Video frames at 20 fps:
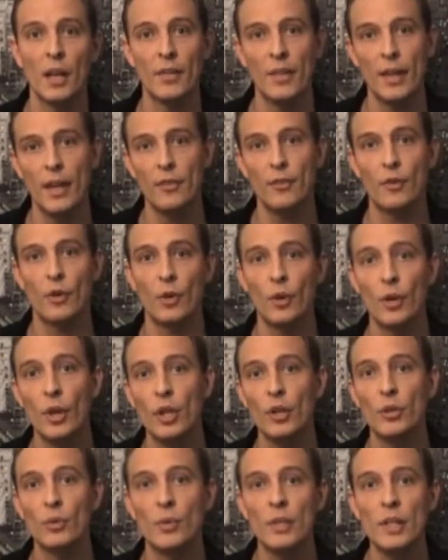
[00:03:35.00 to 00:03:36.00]
Therefore,
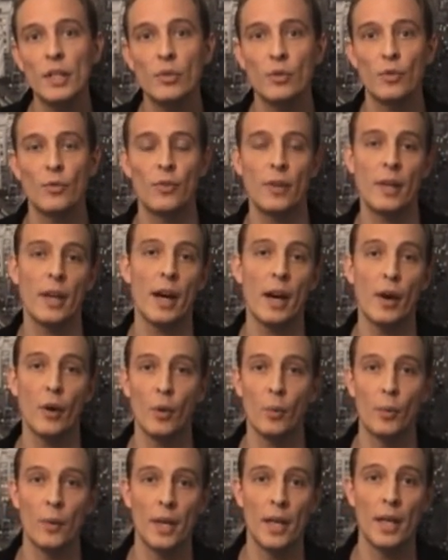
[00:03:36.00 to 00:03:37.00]
you need to figure
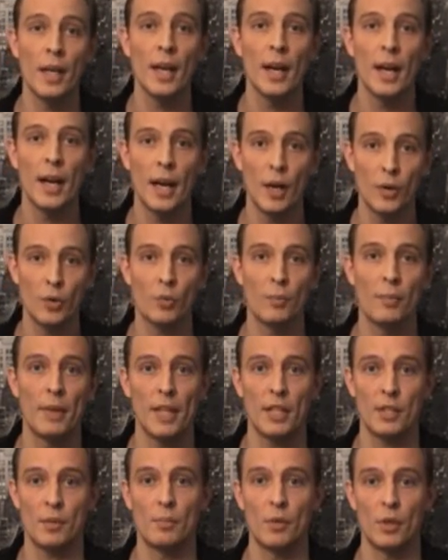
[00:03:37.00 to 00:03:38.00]
out a way how to
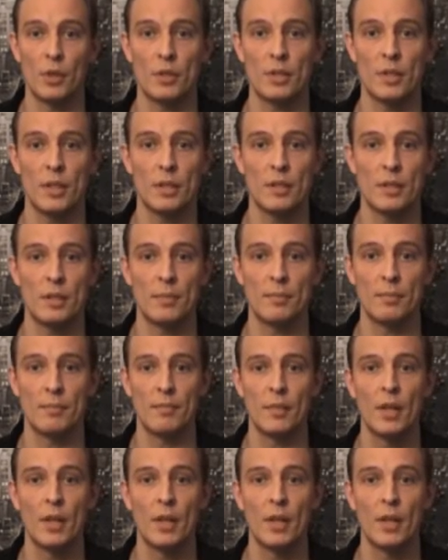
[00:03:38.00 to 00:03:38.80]
make a small test.